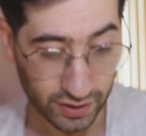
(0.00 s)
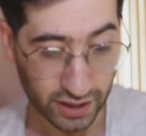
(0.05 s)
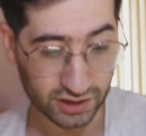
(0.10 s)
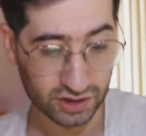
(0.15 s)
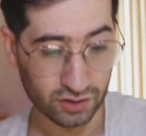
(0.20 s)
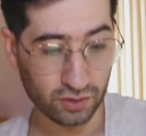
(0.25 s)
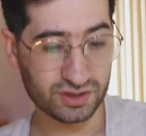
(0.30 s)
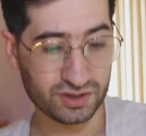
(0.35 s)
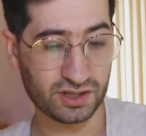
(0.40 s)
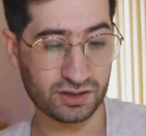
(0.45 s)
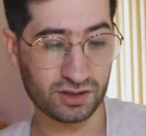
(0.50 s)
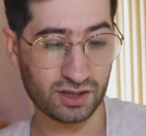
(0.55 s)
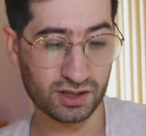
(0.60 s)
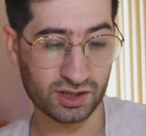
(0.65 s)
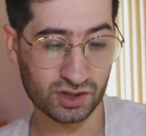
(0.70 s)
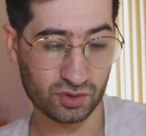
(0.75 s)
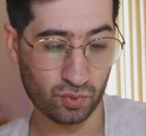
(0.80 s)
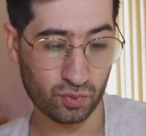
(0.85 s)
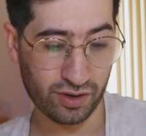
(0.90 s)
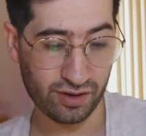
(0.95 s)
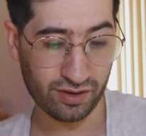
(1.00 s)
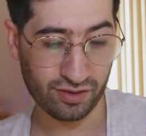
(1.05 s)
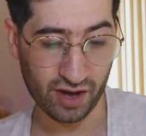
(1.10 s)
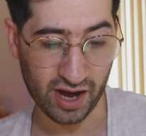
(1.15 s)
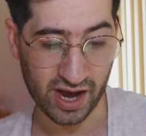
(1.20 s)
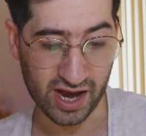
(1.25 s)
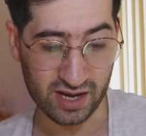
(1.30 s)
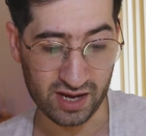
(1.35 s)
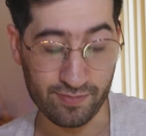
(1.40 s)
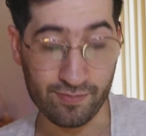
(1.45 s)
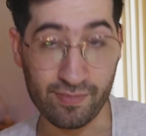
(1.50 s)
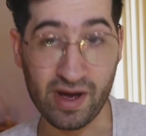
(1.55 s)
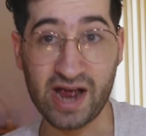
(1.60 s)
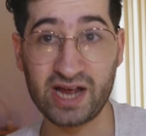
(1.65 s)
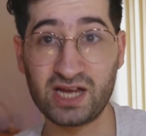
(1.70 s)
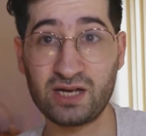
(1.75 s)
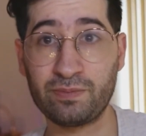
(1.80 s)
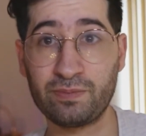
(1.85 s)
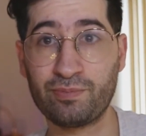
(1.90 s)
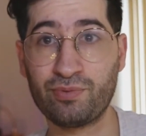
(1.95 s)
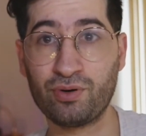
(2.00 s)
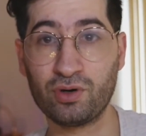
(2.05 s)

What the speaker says: Yeah, so I did this with a May